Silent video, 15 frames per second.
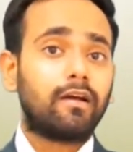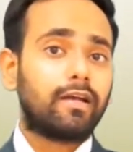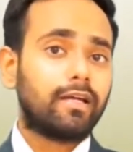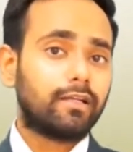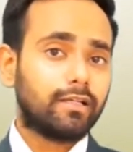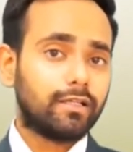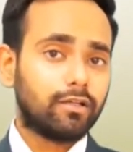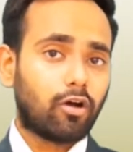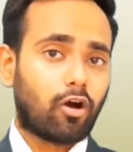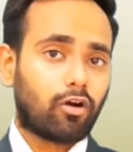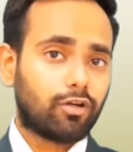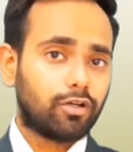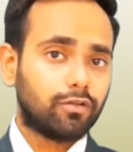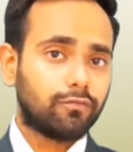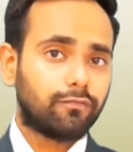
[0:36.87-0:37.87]
In
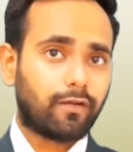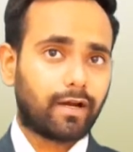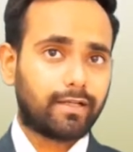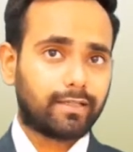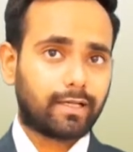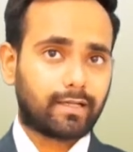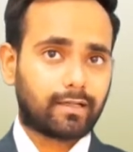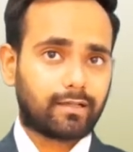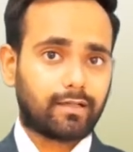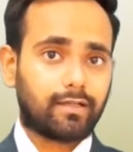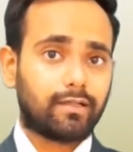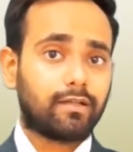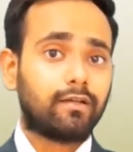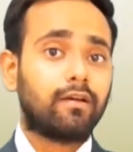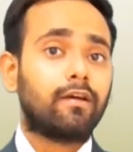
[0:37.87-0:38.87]
order to find the
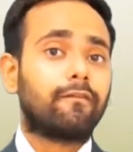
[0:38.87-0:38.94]
current